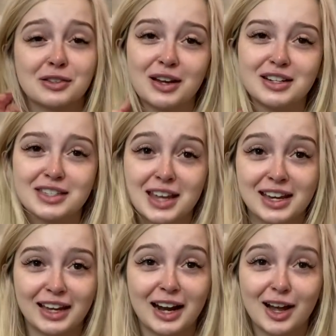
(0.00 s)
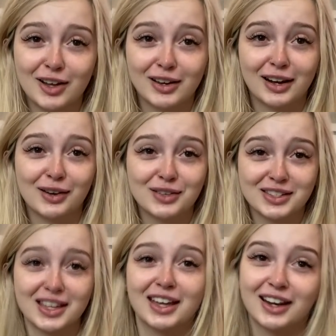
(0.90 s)
so I had to take it out, and I
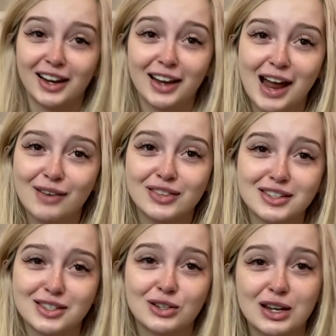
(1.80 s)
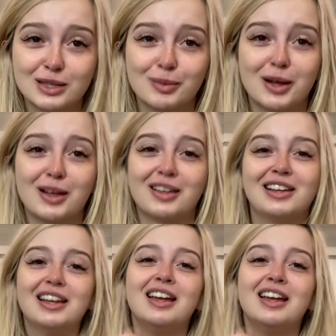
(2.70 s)
was like, I have this stress ball.